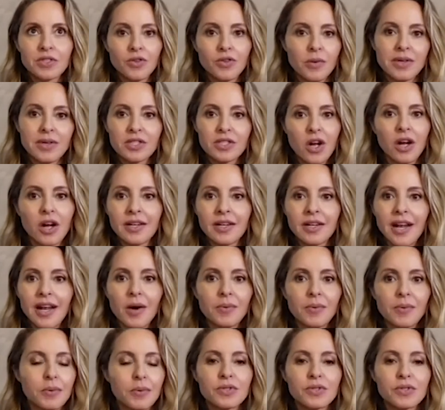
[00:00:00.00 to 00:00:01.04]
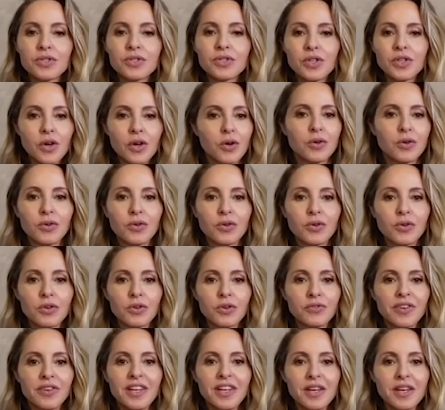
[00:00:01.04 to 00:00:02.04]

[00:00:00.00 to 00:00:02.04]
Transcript: I mean, it's gone now, but it was so groovy.